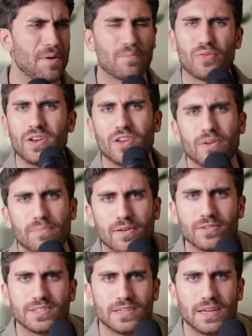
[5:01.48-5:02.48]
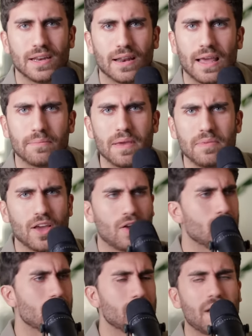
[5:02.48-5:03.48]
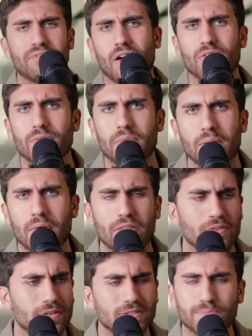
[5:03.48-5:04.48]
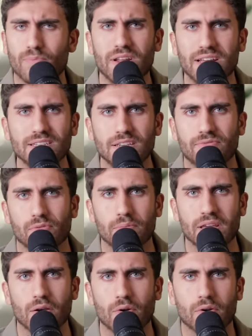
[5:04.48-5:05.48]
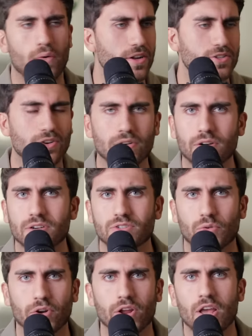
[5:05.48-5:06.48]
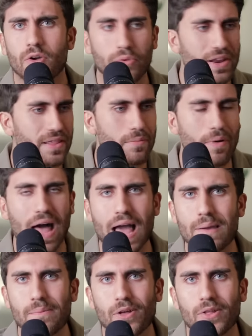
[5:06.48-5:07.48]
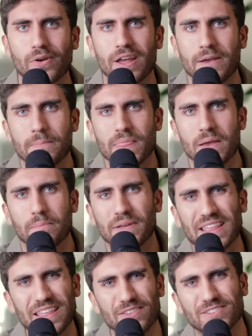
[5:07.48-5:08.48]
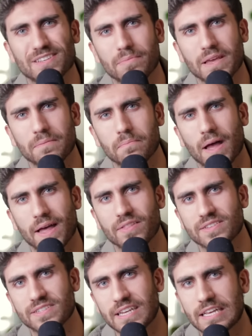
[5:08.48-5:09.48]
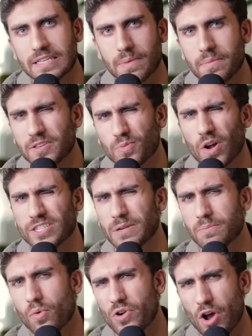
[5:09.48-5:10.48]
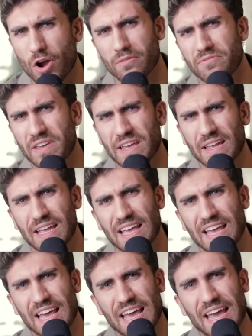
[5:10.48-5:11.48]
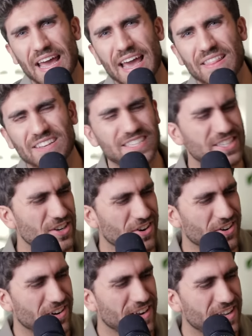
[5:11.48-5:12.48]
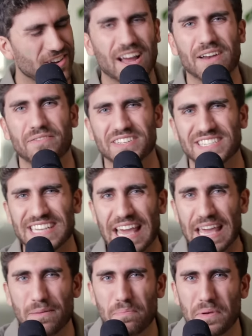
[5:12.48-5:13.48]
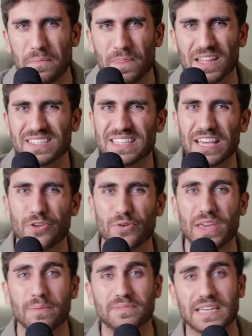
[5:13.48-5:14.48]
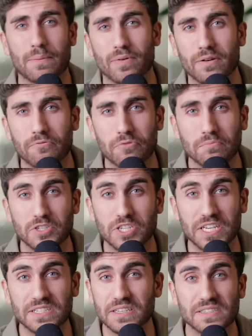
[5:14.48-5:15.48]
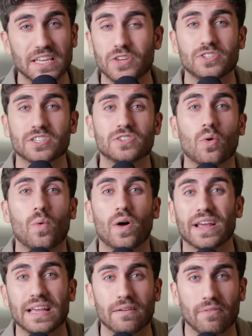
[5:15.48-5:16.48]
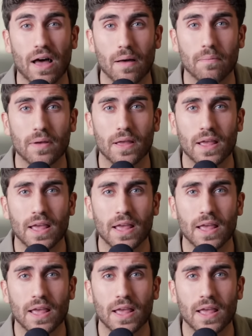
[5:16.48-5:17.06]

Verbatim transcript: a pretty good person. Like maybe honoring my father and my mother is pretty easy for me, or going to church, or reading the Bible, or but then there's something behind the scenes. Maybe it's watching pornography and this is your your kind of escape, this thing you keep separate from Jesus that you just don't want to give up.